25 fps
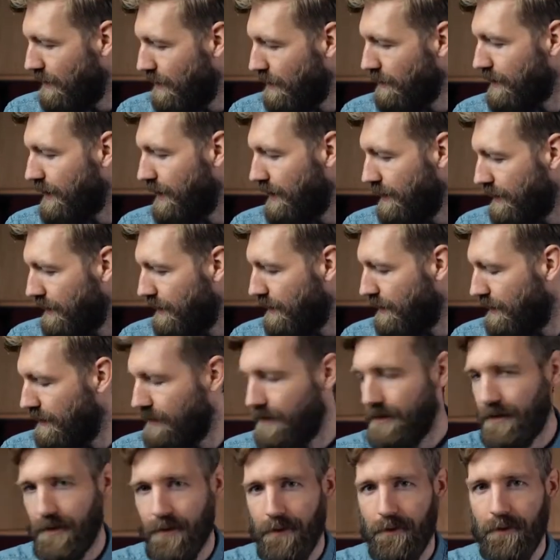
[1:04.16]
Okay.
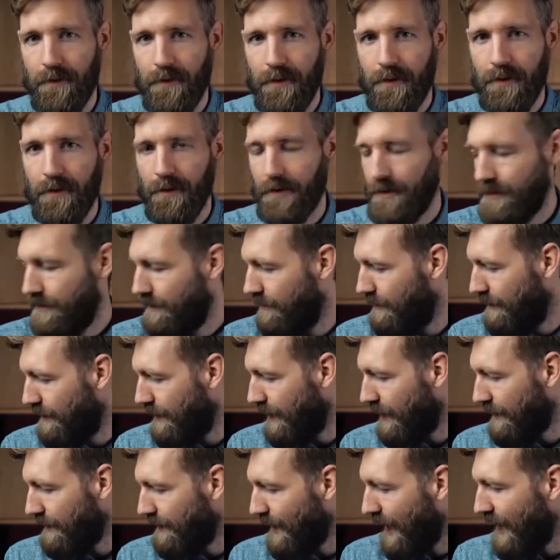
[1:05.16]

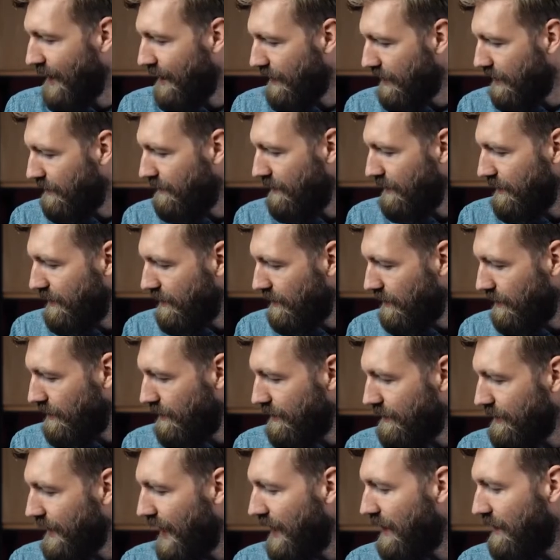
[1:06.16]
Yeah, can I continue?
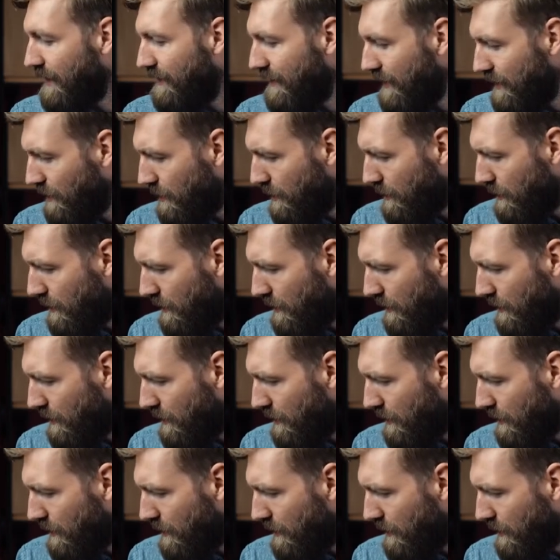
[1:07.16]
Can I continue?